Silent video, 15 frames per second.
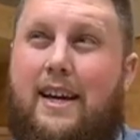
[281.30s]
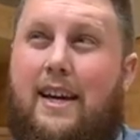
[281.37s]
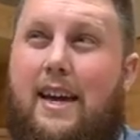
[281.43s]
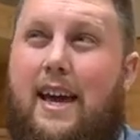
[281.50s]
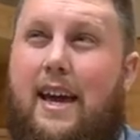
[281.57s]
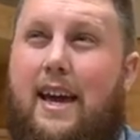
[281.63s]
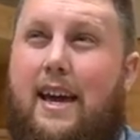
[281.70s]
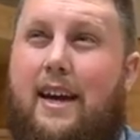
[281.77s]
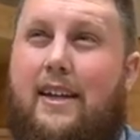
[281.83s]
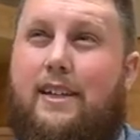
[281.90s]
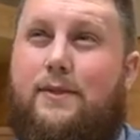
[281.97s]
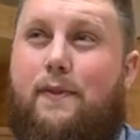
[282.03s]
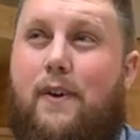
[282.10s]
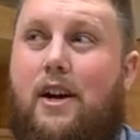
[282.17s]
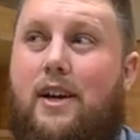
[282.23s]
And
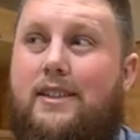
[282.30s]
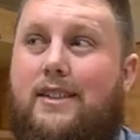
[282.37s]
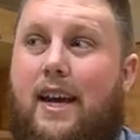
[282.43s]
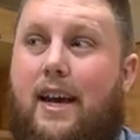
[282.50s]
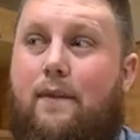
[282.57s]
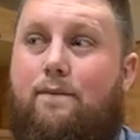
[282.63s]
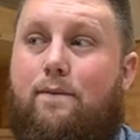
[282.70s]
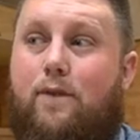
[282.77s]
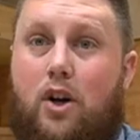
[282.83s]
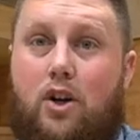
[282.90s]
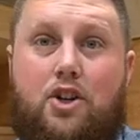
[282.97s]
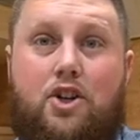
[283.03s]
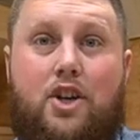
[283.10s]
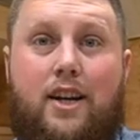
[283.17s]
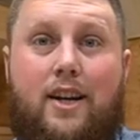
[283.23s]
as far as like
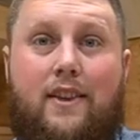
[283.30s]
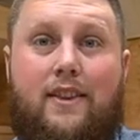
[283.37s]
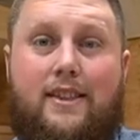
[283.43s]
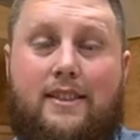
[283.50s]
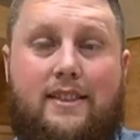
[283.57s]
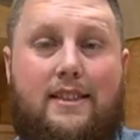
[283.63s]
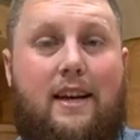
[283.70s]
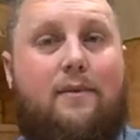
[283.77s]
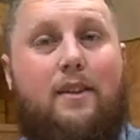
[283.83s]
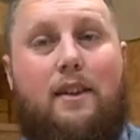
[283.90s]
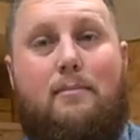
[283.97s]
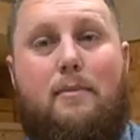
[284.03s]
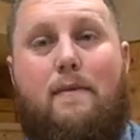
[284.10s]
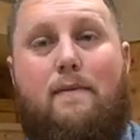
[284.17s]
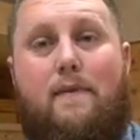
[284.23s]
function, this is
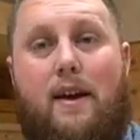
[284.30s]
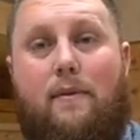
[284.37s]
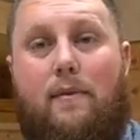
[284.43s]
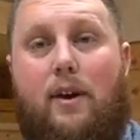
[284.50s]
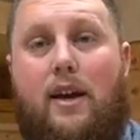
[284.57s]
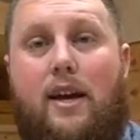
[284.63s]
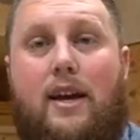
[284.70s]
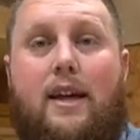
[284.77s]
definitely my favorite.